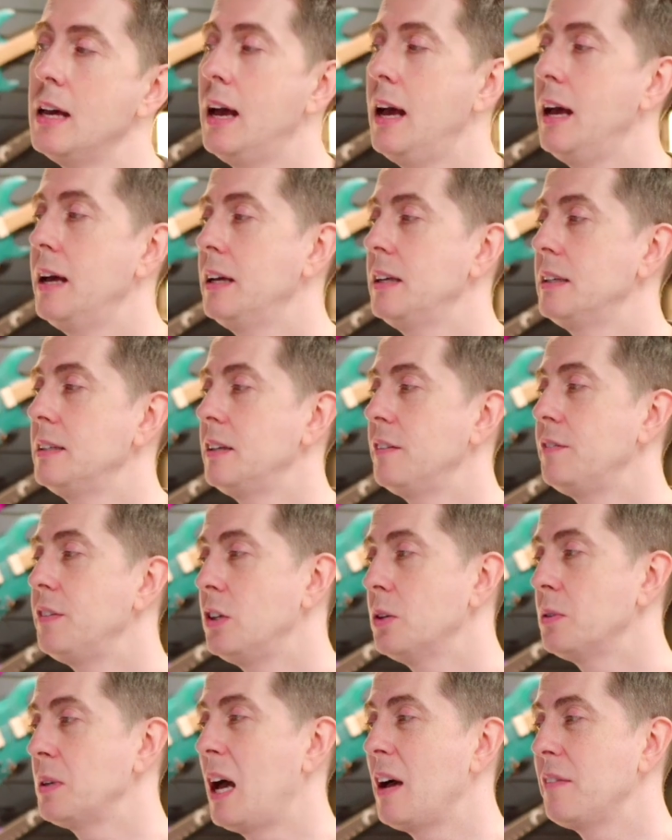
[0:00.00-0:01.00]
And if
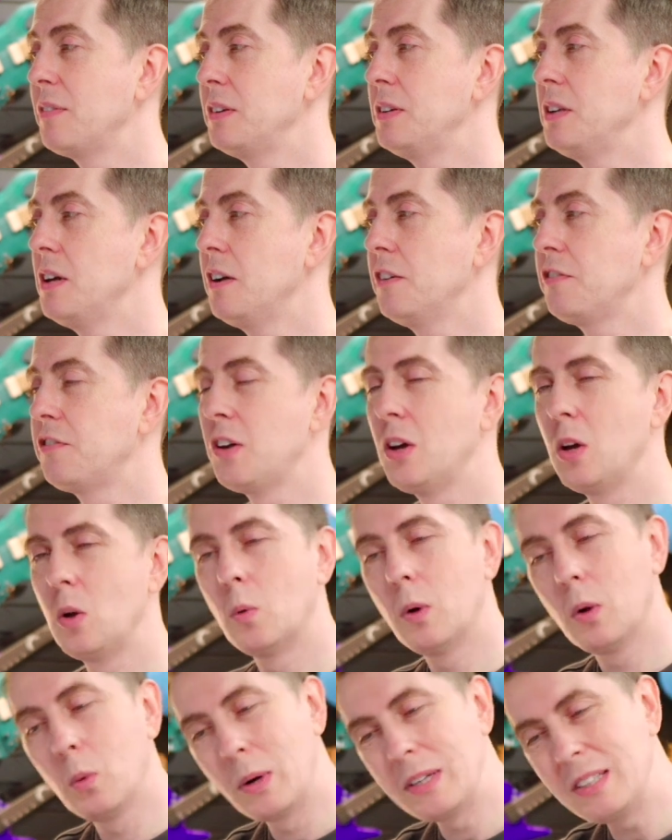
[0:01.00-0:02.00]
you don't have enough,
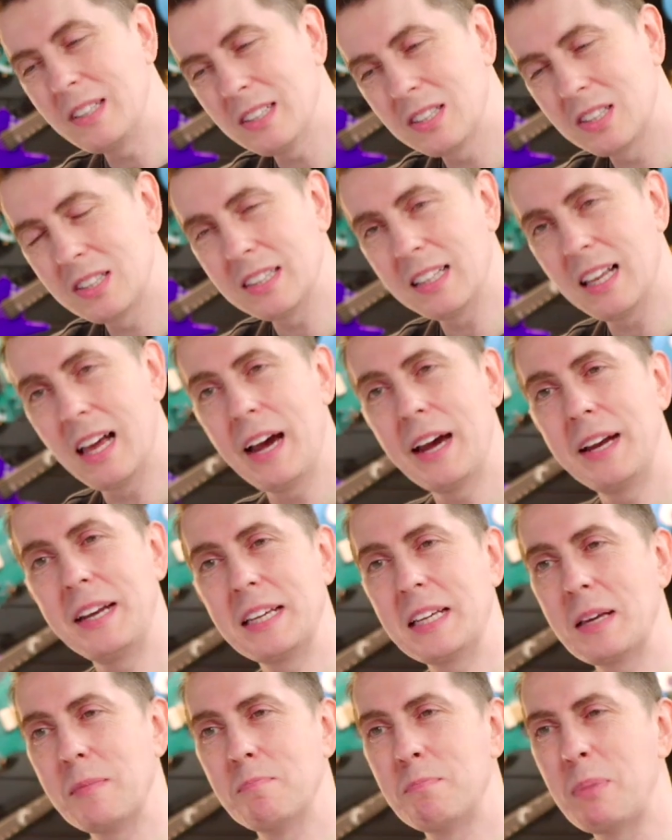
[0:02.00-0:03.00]
well, when you're
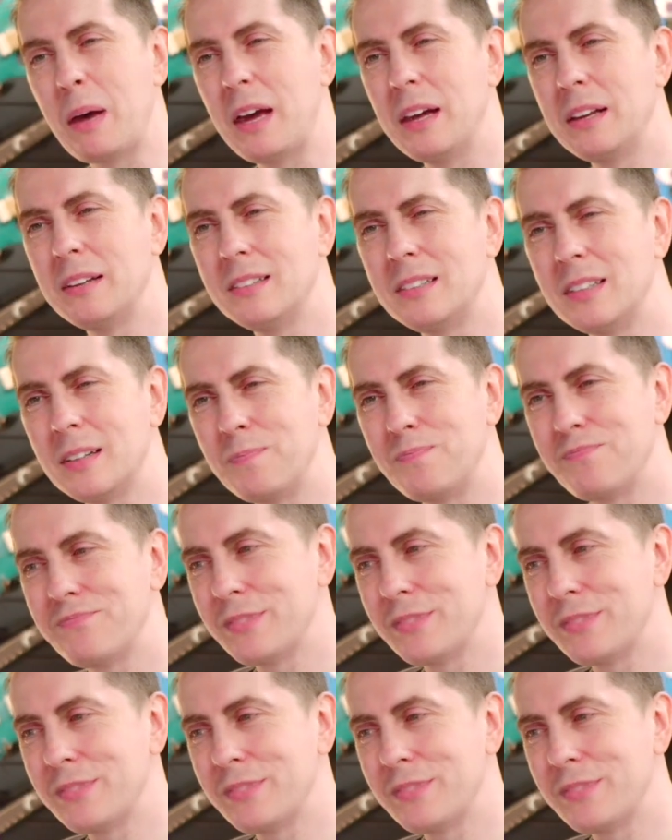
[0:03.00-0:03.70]
sliding and bend,